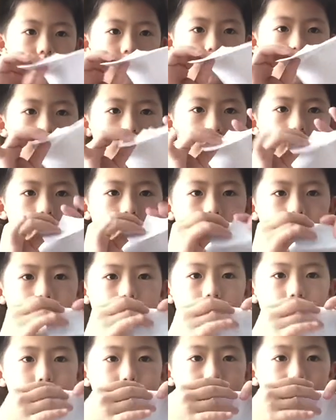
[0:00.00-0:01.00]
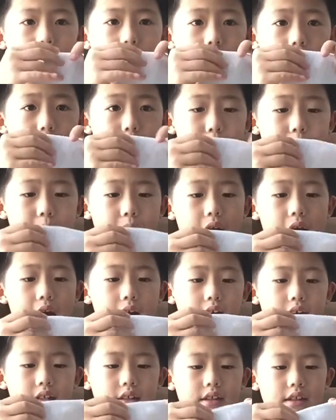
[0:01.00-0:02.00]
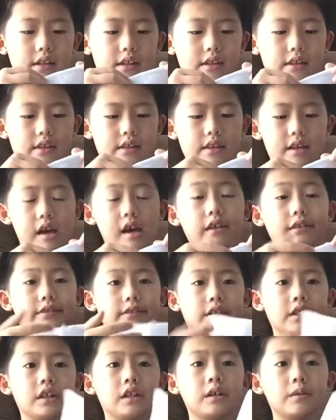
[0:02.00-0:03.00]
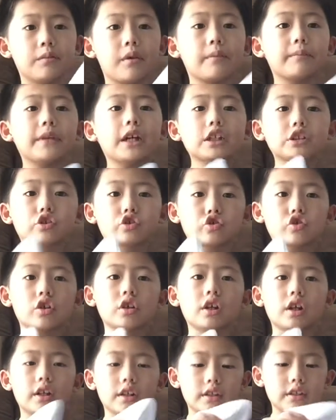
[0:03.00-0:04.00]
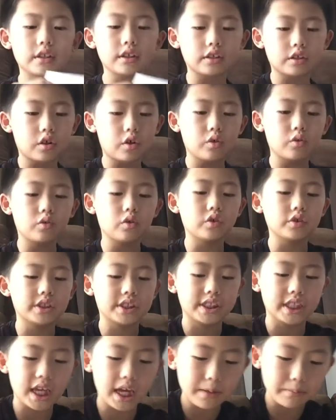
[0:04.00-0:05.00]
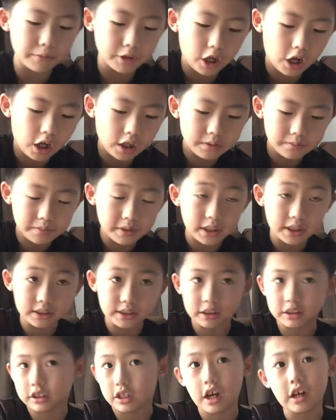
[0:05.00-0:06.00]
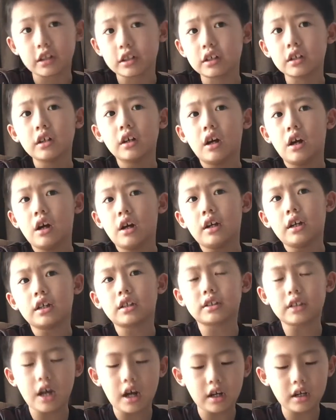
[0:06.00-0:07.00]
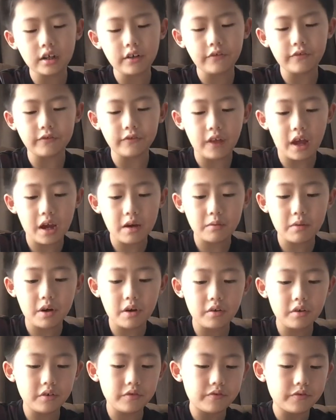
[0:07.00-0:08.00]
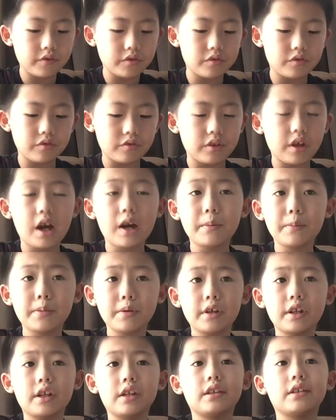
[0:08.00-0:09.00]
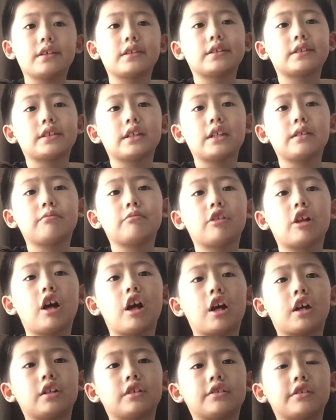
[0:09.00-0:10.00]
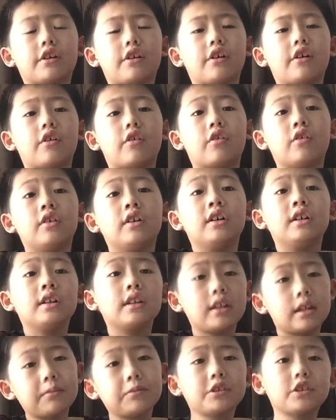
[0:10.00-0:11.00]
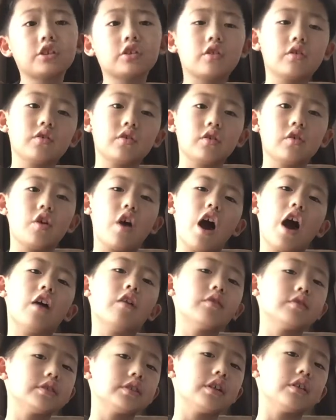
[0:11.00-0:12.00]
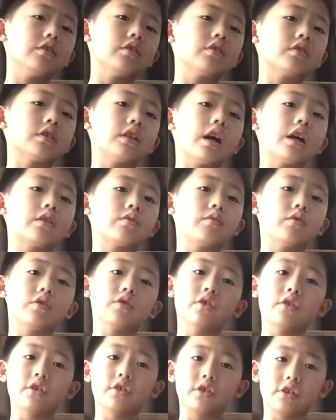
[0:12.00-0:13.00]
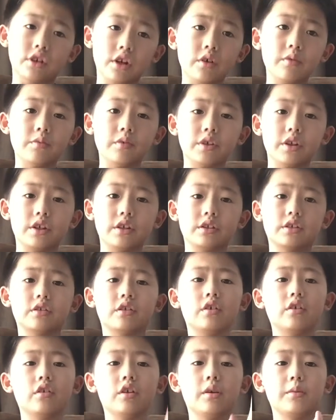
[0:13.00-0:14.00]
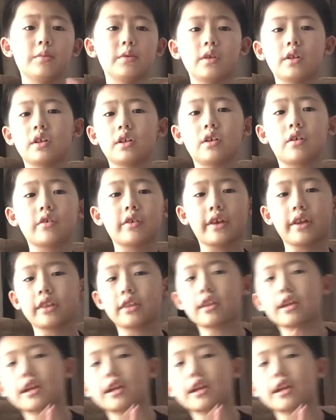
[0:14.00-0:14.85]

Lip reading: we're flipping it back like this, but make sure they're in the total same line, because it's not gonna fly well if we do not put it in the same line. So let me show you how does it look like when you're done with it. So let me go get the